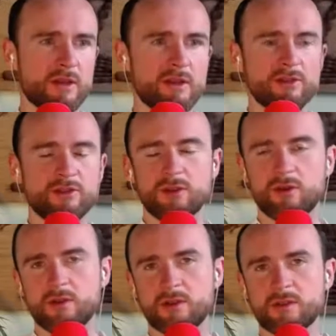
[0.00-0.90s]

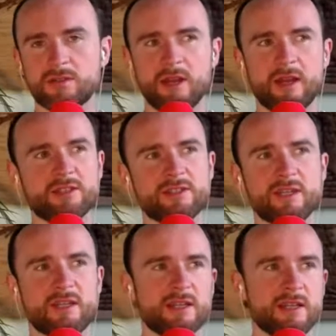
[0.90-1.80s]
yoga to energy
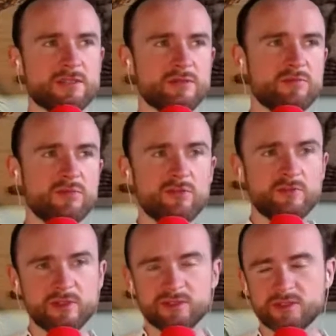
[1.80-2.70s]
healing to
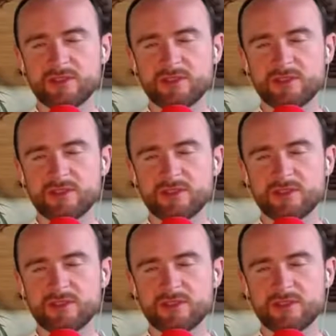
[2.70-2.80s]
movement to